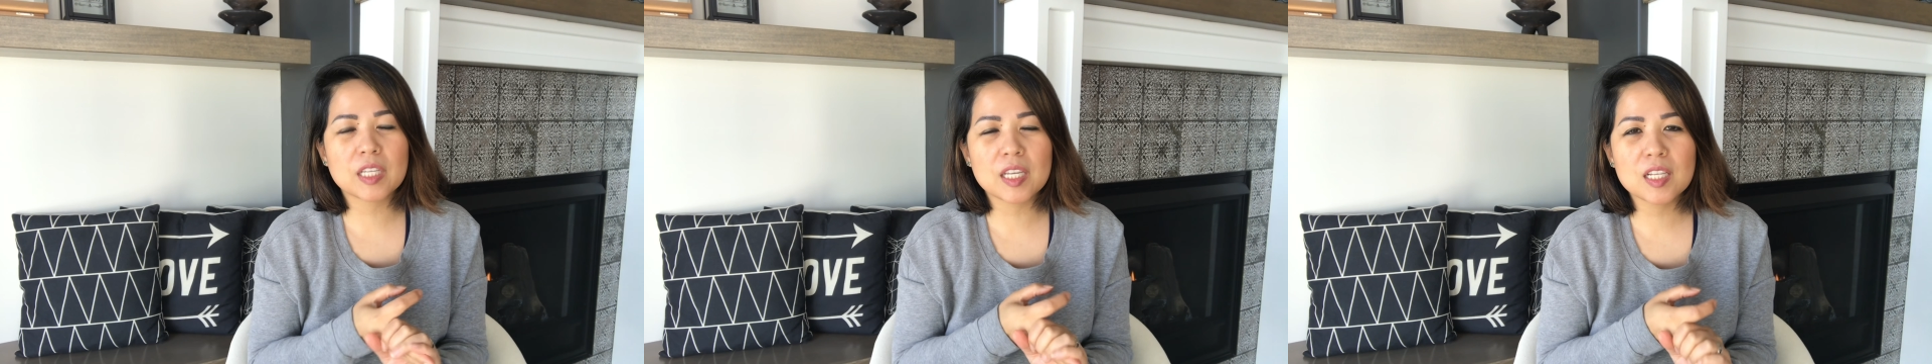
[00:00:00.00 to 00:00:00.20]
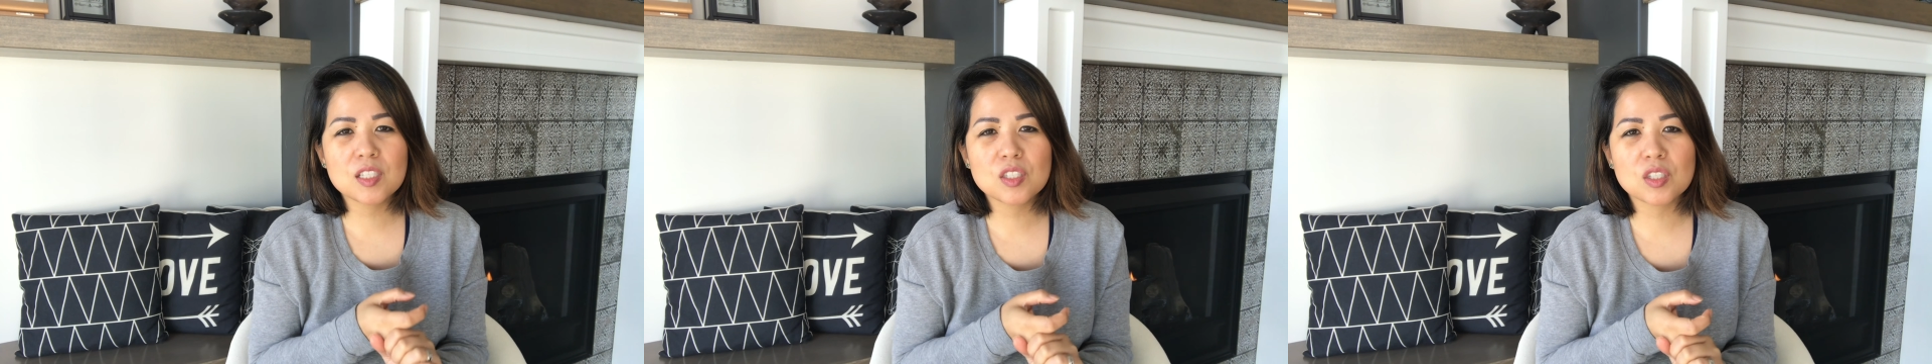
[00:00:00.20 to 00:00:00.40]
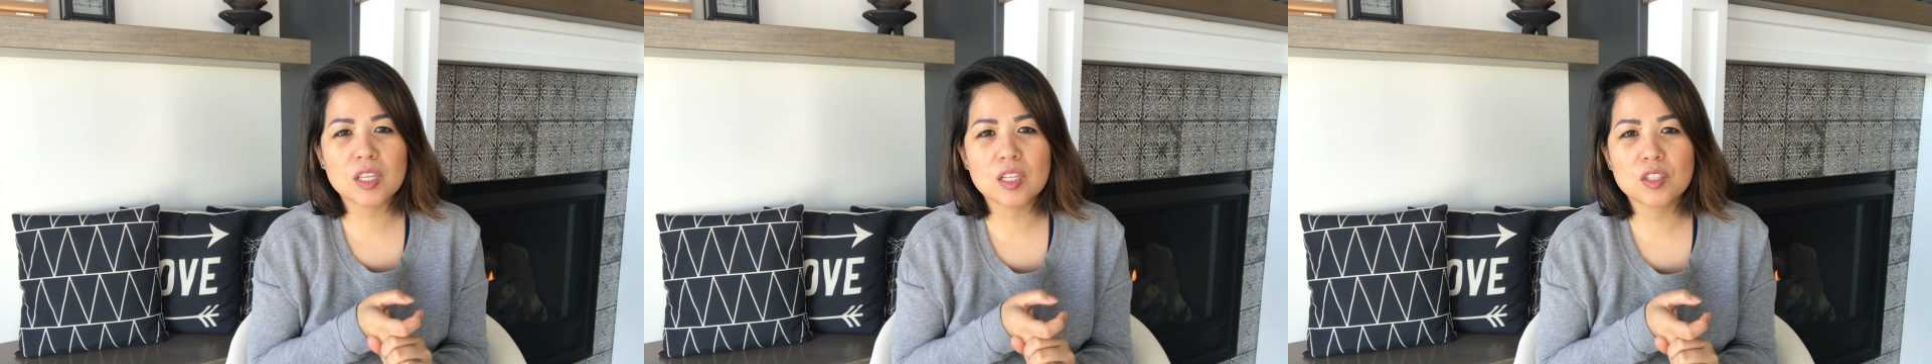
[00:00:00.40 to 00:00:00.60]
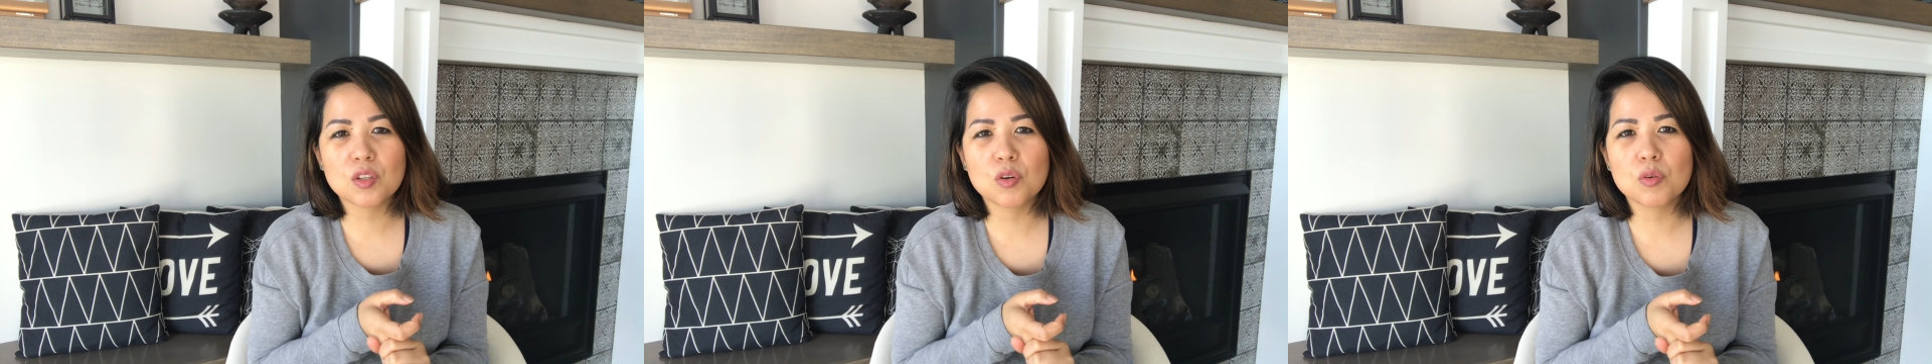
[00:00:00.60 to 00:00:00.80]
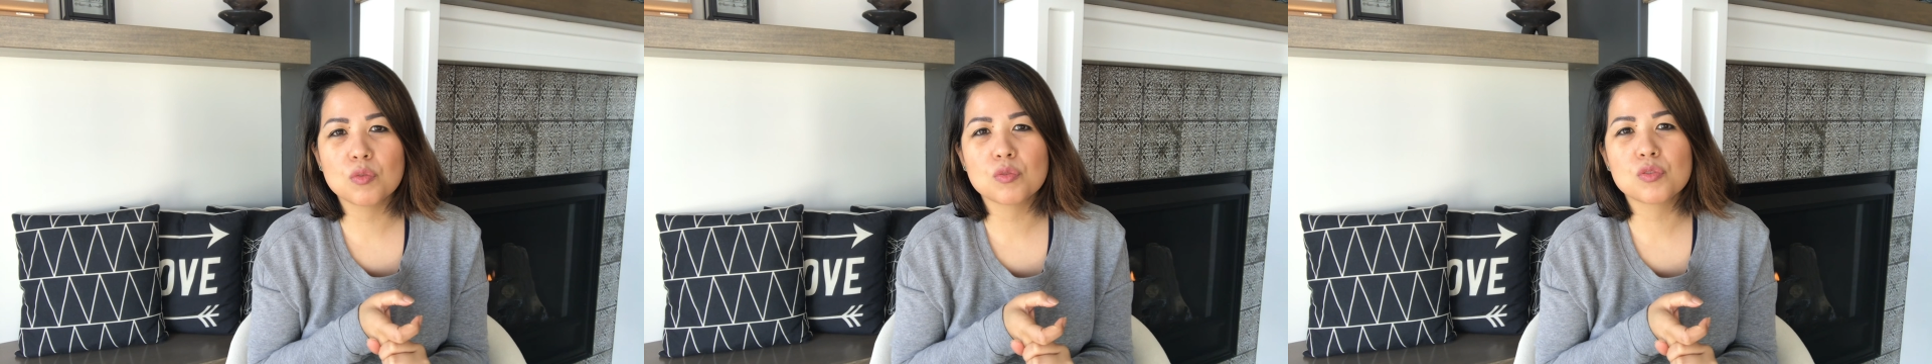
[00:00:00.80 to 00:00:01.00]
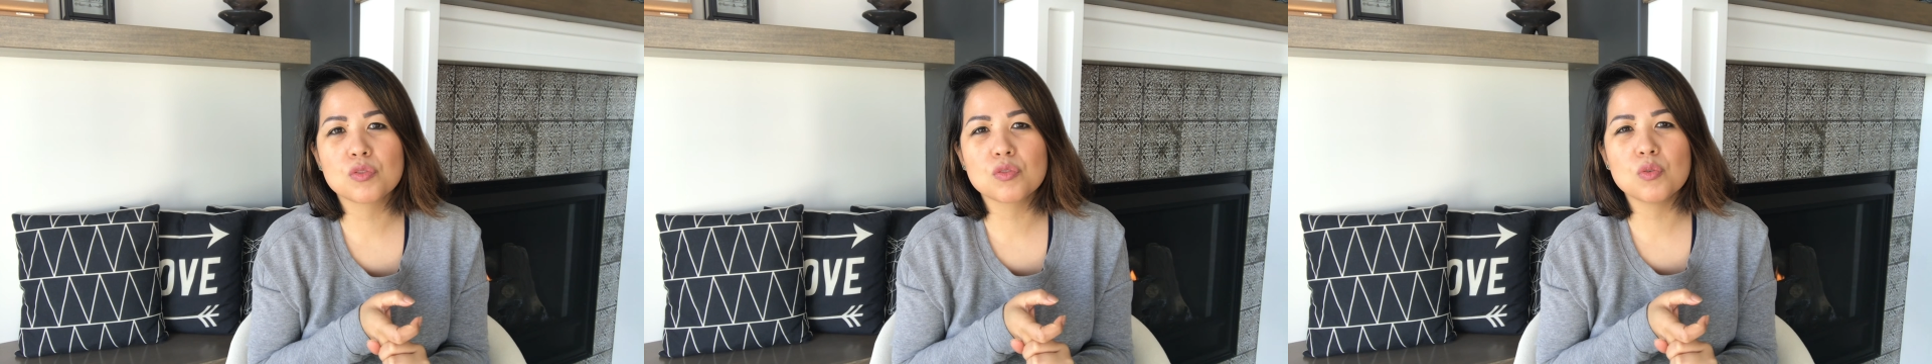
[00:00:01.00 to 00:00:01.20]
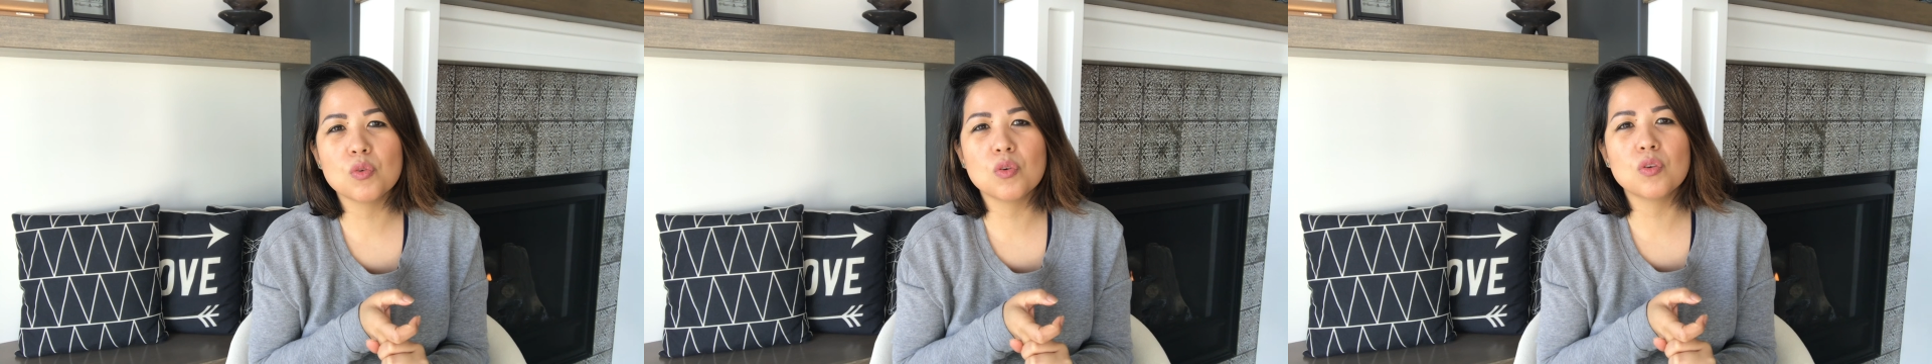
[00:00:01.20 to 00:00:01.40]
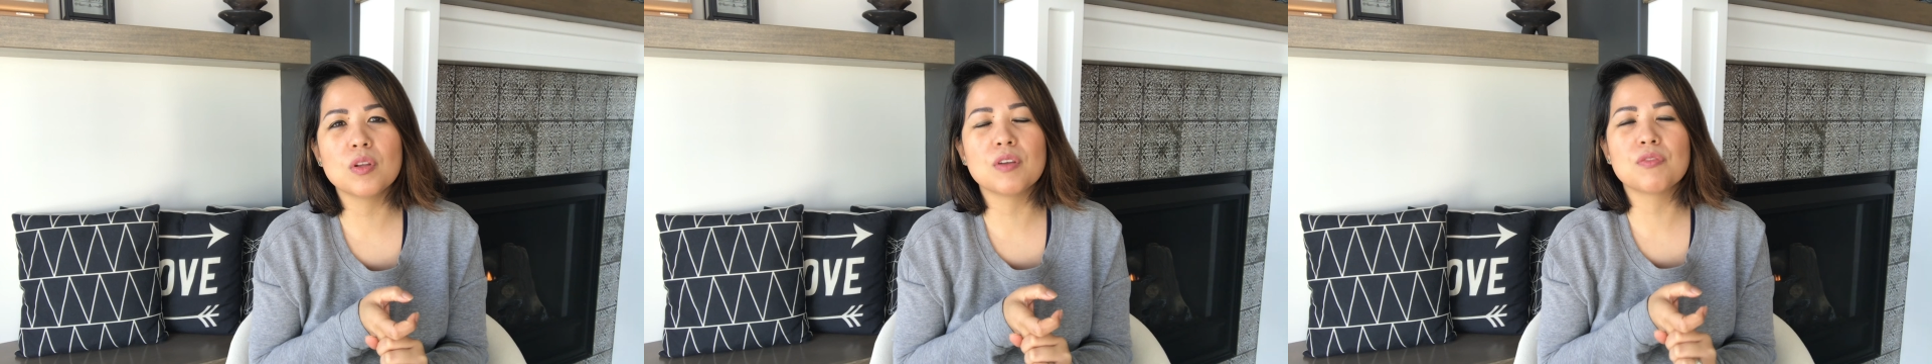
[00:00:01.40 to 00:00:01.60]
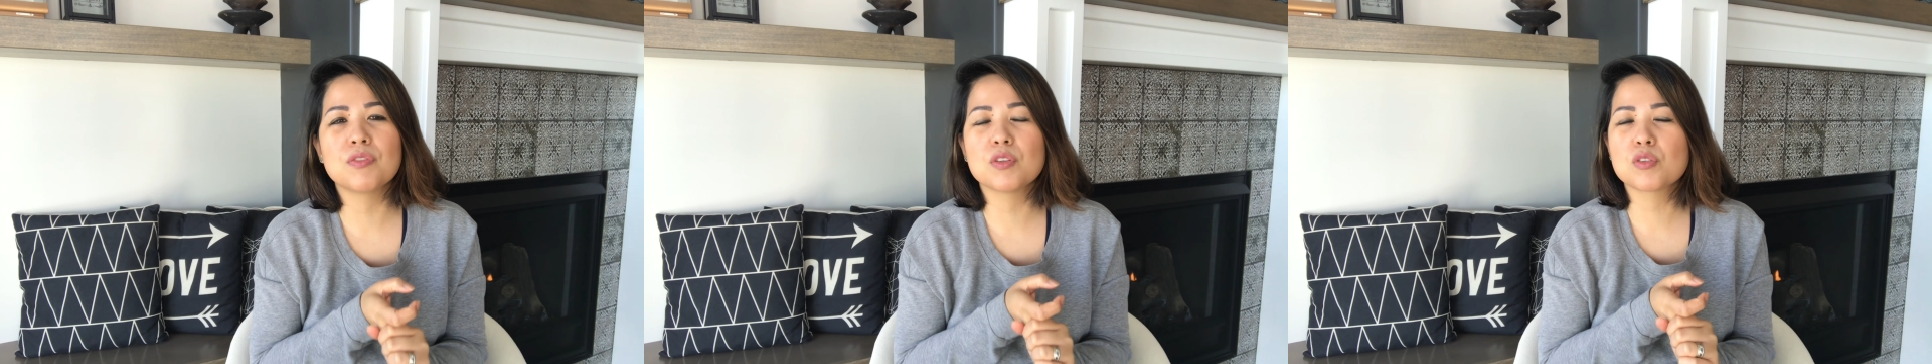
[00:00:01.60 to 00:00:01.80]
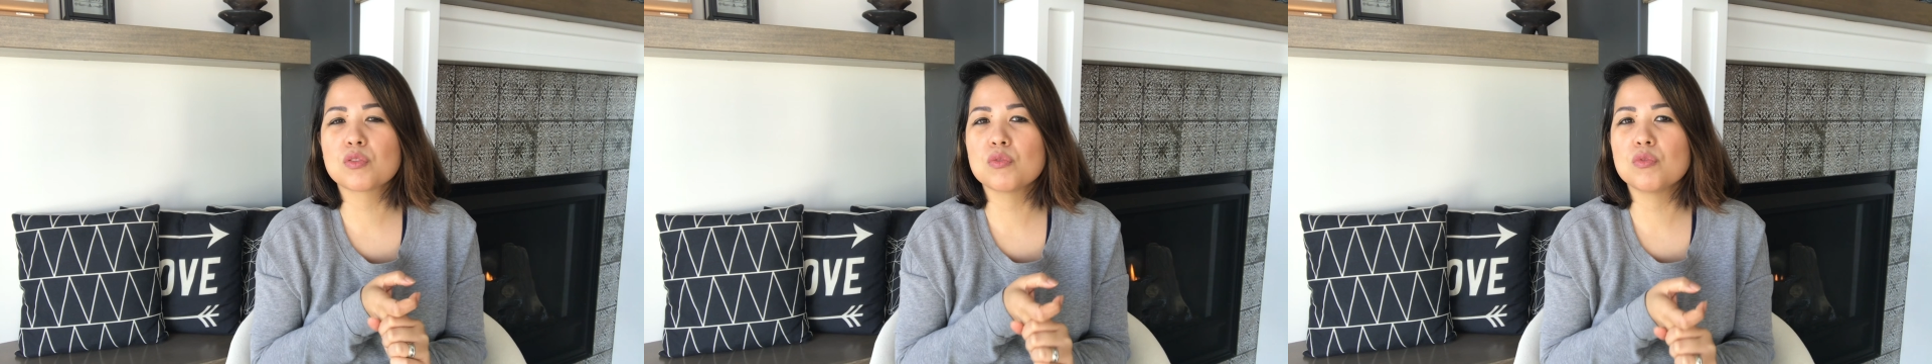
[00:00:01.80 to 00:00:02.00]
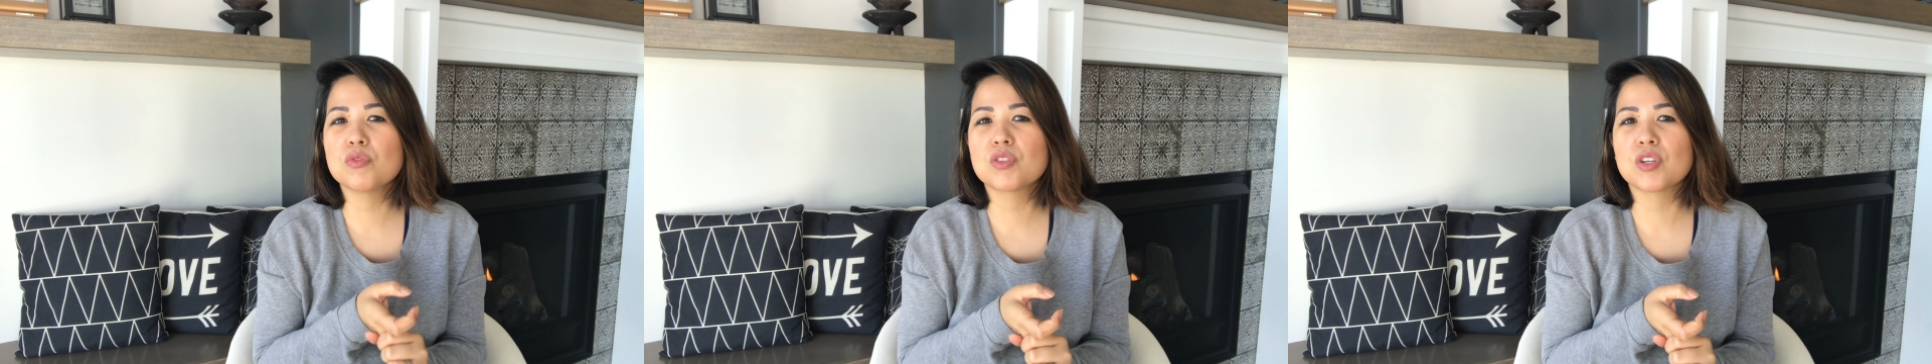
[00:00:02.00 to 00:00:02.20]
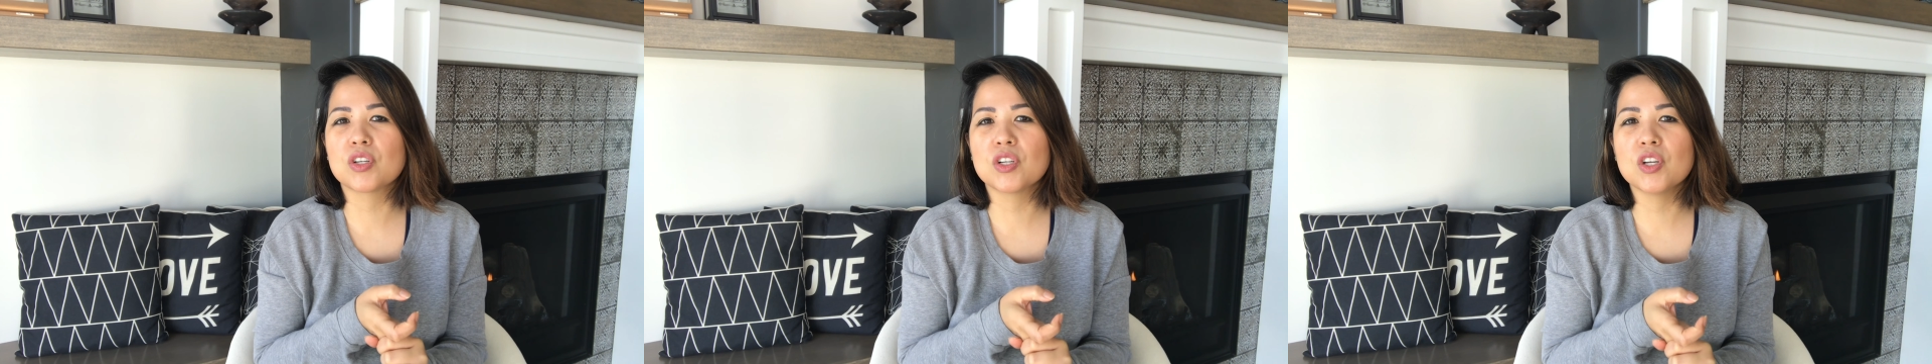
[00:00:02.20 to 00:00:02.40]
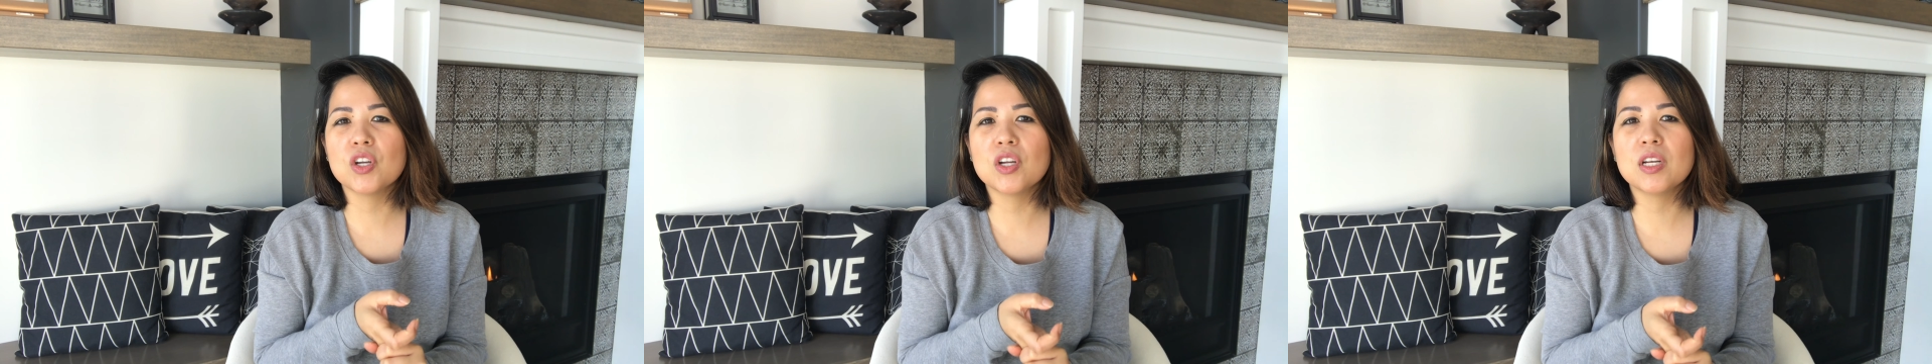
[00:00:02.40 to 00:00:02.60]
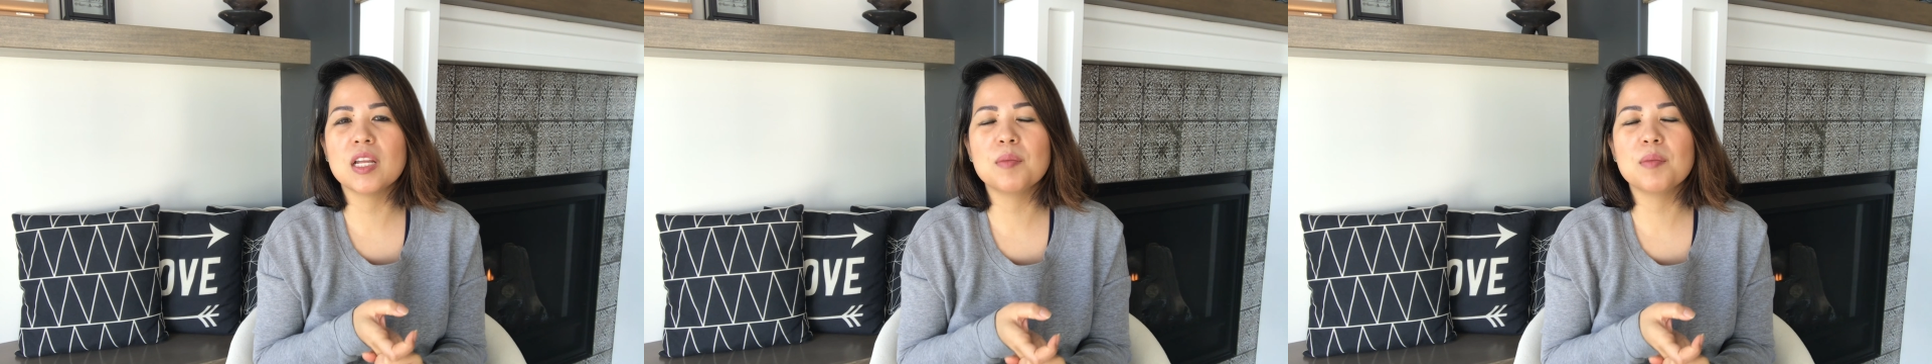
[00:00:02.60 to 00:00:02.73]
kids can go to school, if the schools are good.